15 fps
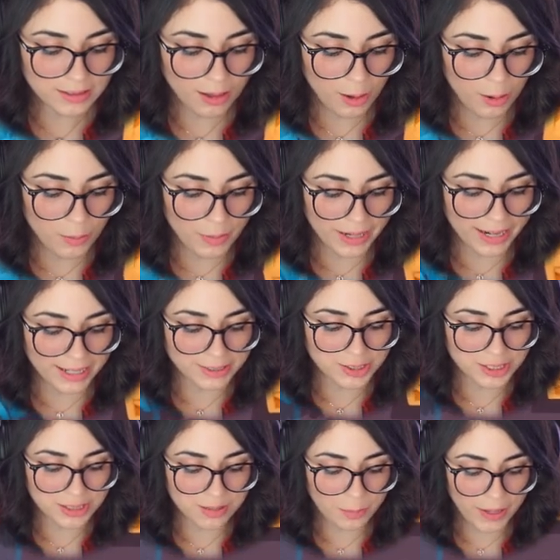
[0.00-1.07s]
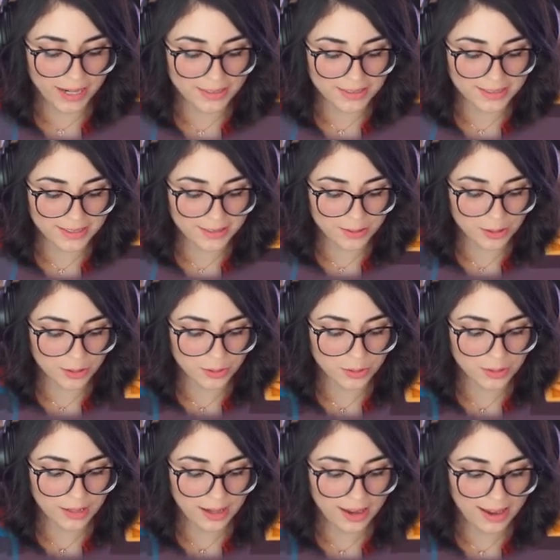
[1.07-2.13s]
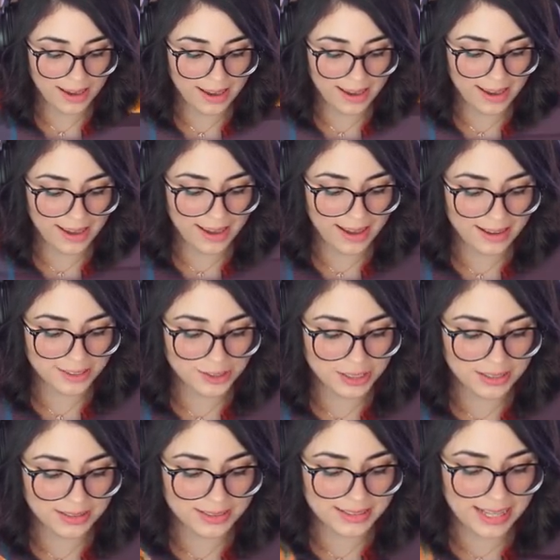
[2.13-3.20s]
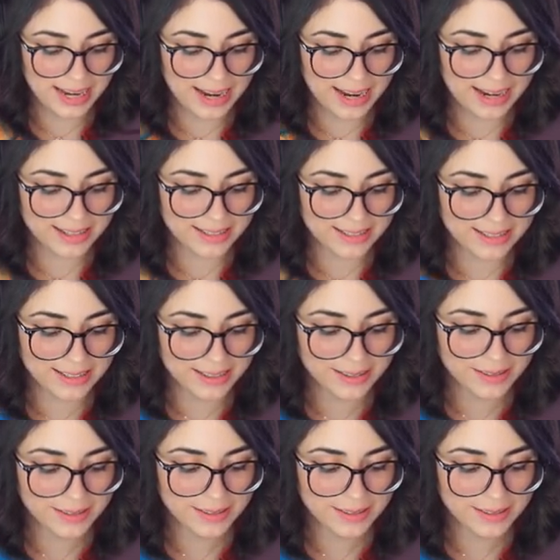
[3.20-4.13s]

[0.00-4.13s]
Oh my gosh, she's panicking too. Ah, she's thick.